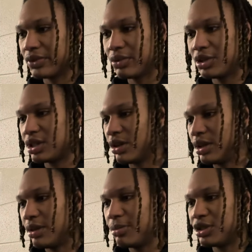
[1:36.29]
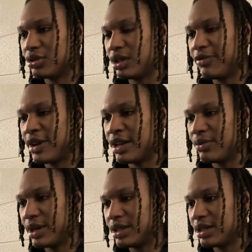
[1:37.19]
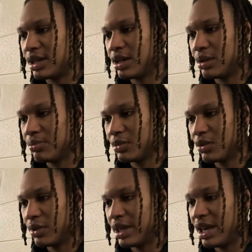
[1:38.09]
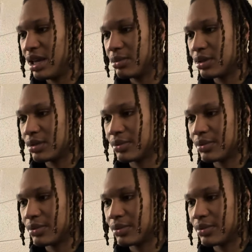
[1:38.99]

we're slowly but surely finding ways to um, win games.